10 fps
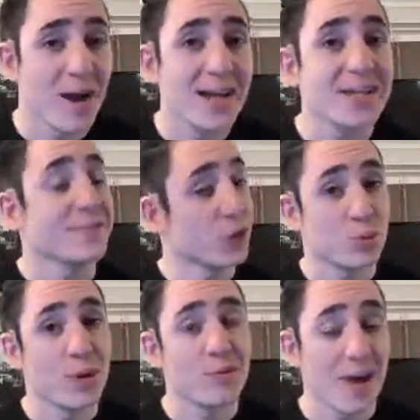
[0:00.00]
If you've got 12
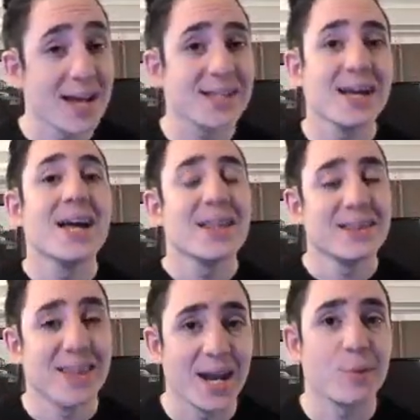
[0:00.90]
grand, then
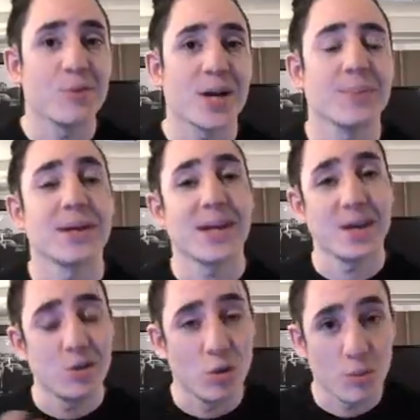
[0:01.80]
I would recommend getting
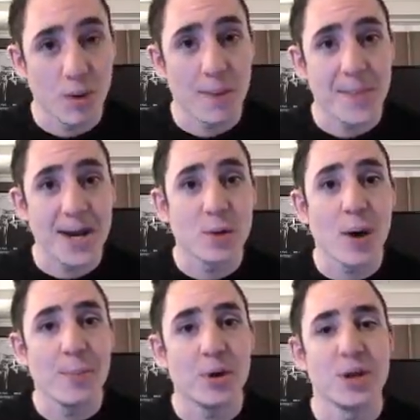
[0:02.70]
your main weapon,